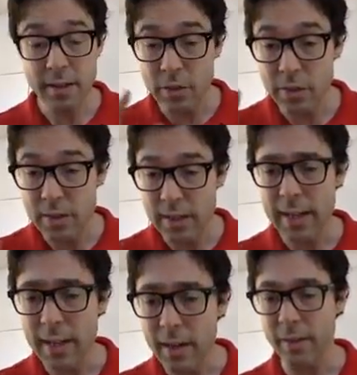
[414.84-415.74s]
that you
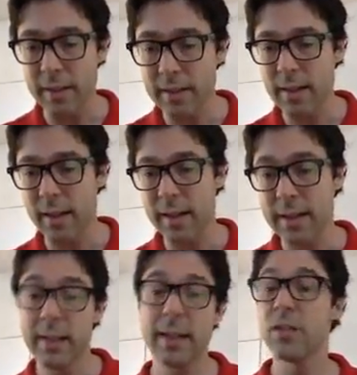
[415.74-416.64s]
say on that slide
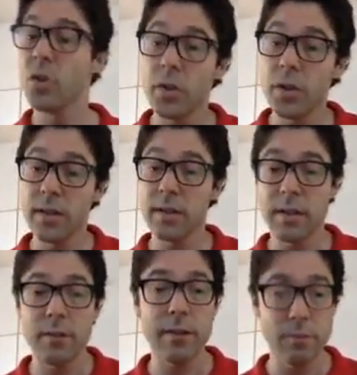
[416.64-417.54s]
is not
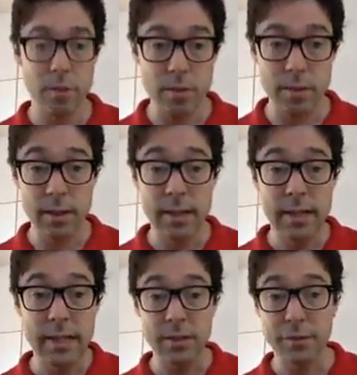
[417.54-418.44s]
necessarily wrong.
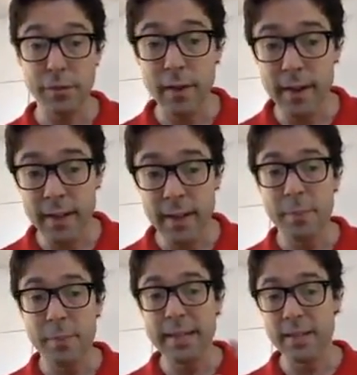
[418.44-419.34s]
It's fine,
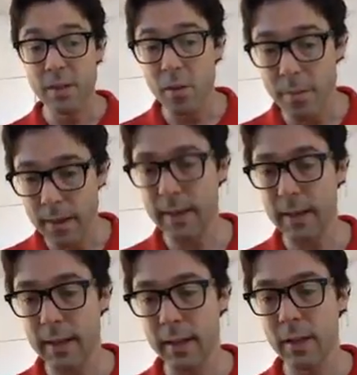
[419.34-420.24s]
but it's not
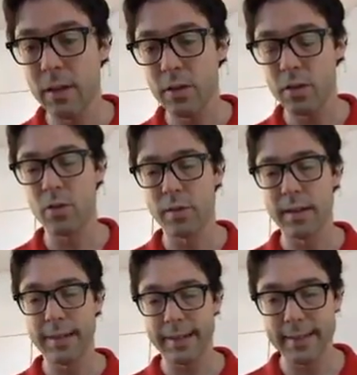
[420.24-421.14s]
making the story
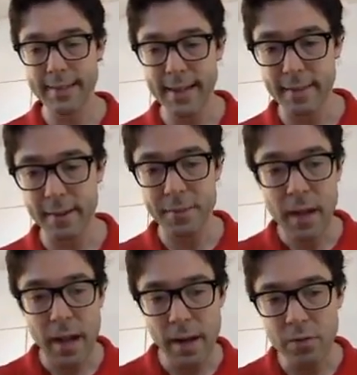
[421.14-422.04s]
link together.
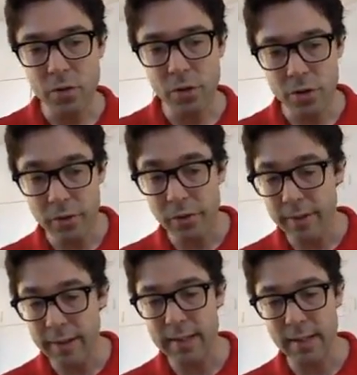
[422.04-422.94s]
And I've just got
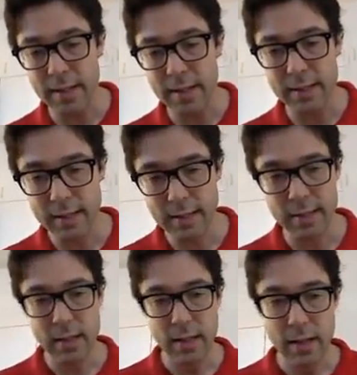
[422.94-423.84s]
3 slides
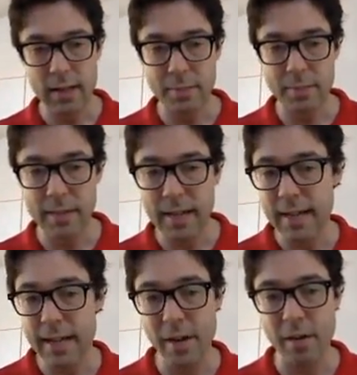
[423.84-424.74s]
to present
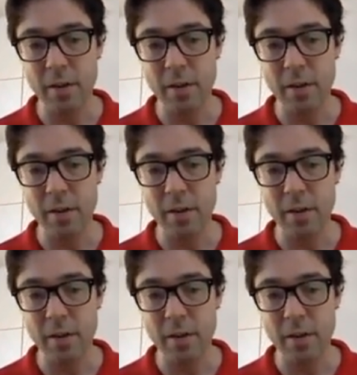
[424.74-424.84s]
here